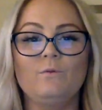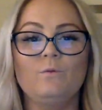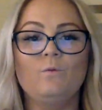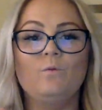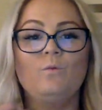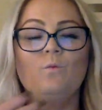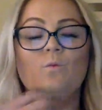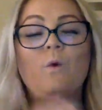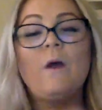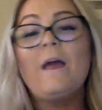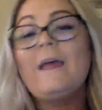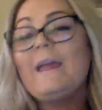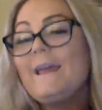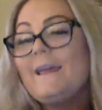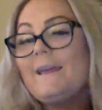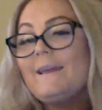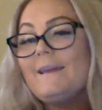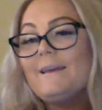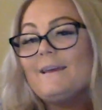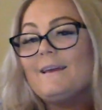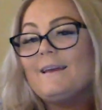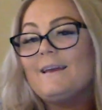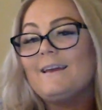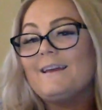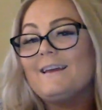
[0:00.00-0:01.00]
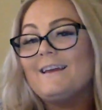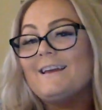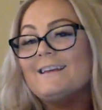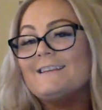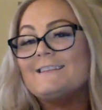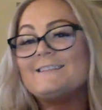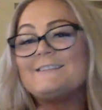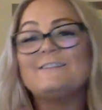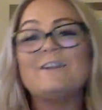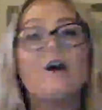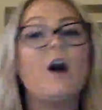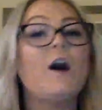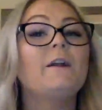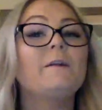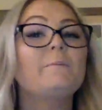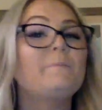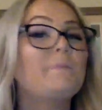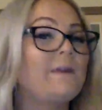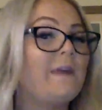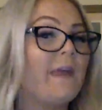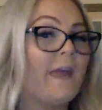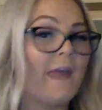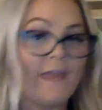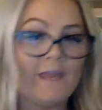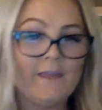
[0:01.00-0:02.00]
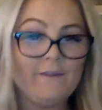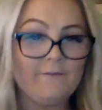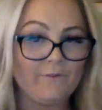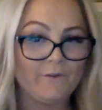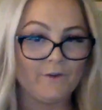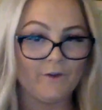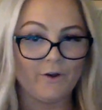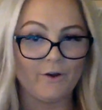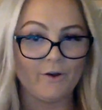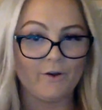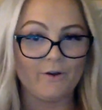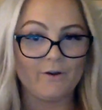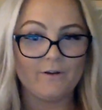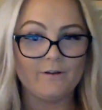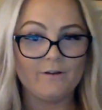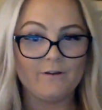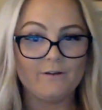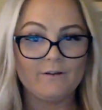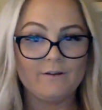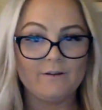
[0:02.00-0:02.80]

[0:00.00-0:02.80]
Weight is not a behavior,